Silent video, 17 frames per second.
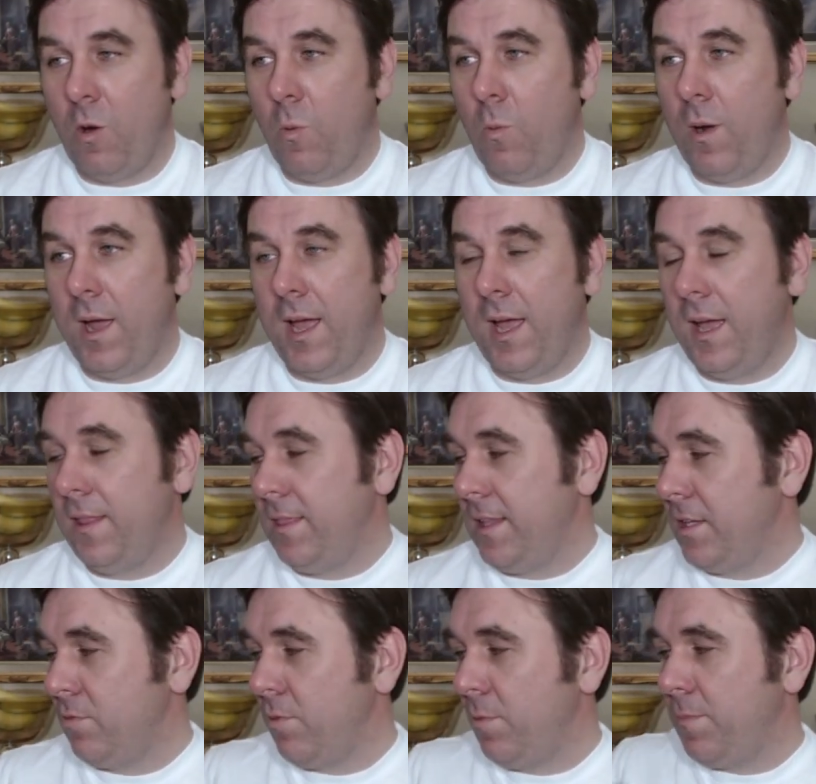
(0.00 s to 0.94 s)
where
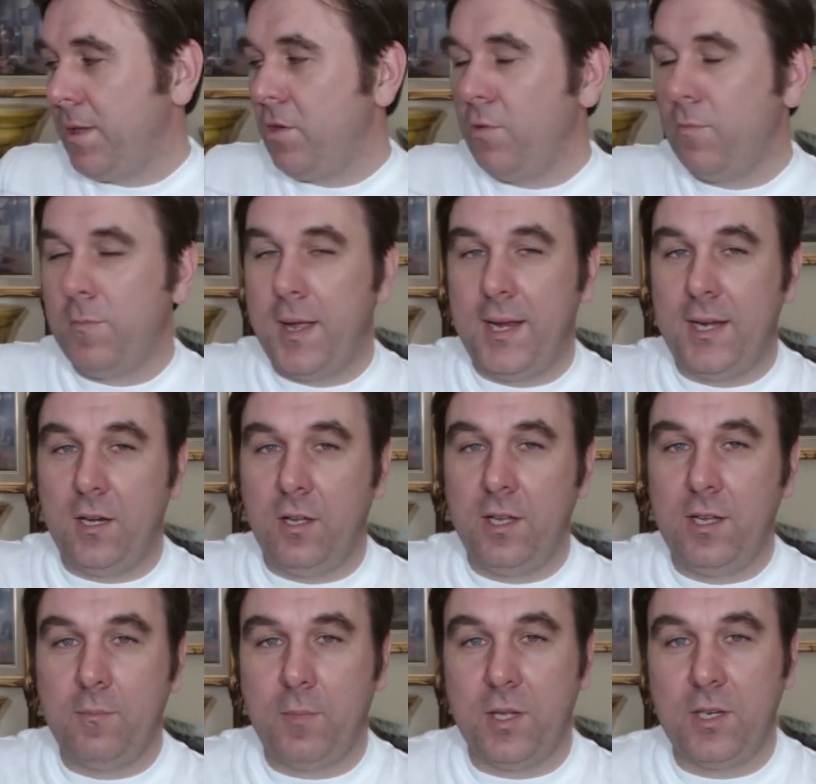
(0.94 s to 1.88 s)
this would be your main
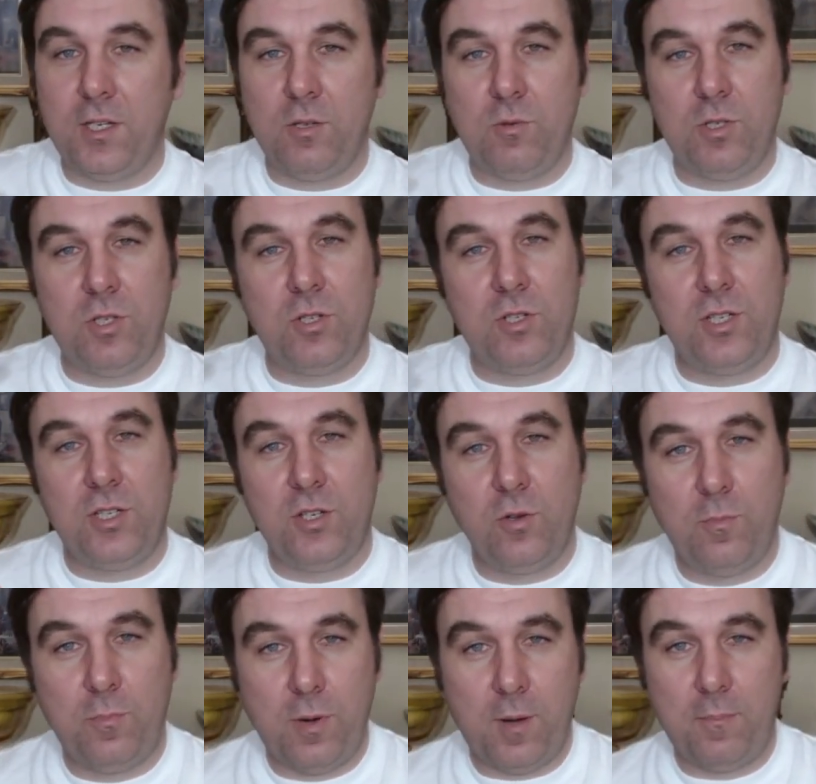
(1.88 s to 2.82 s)
light and you were using
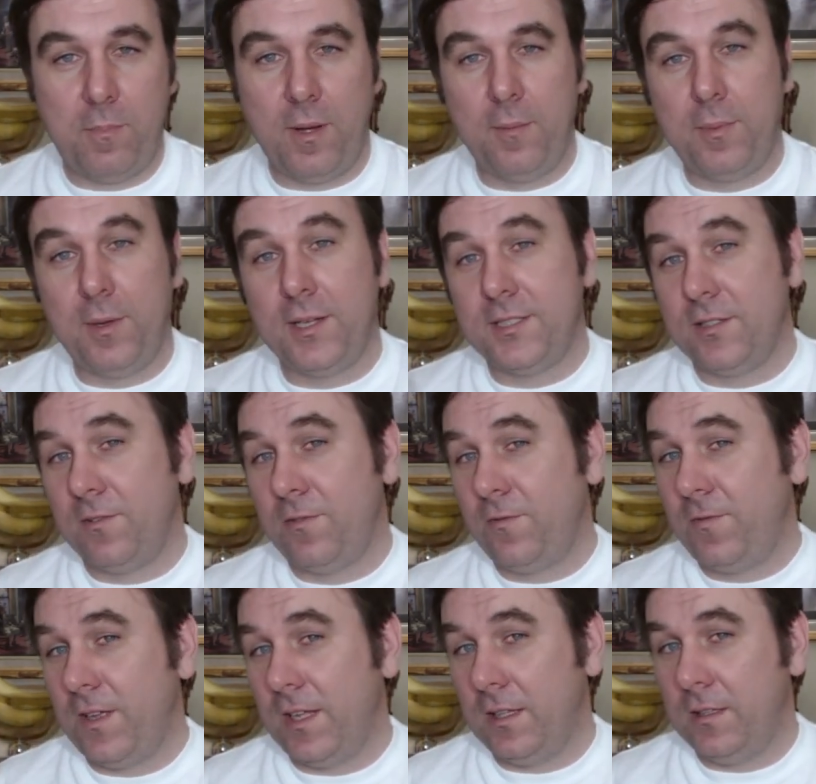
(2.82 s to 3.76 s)
your pop-up as a
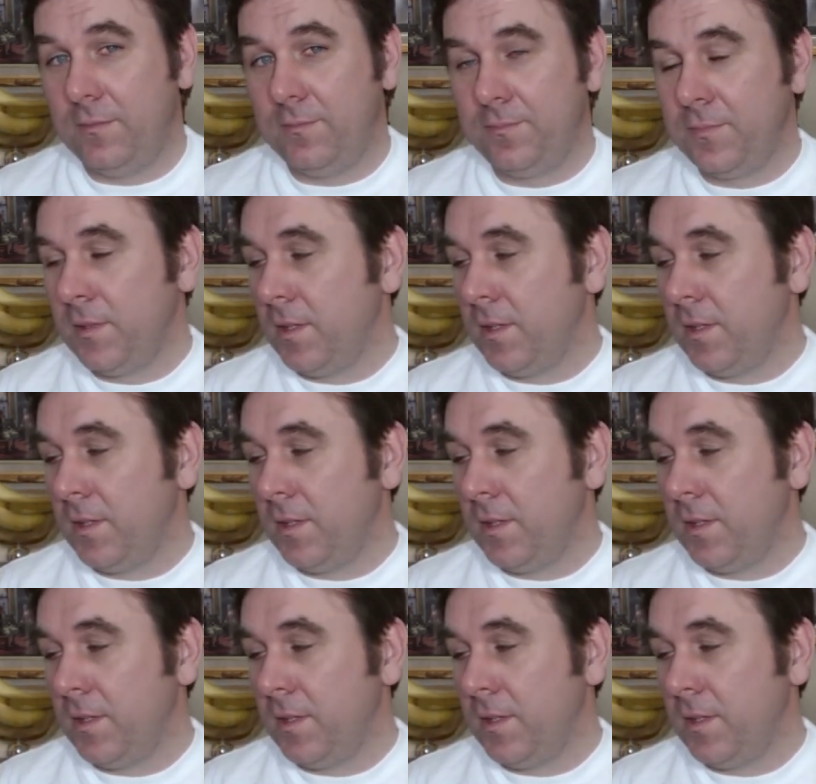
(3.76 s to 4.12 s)
fill.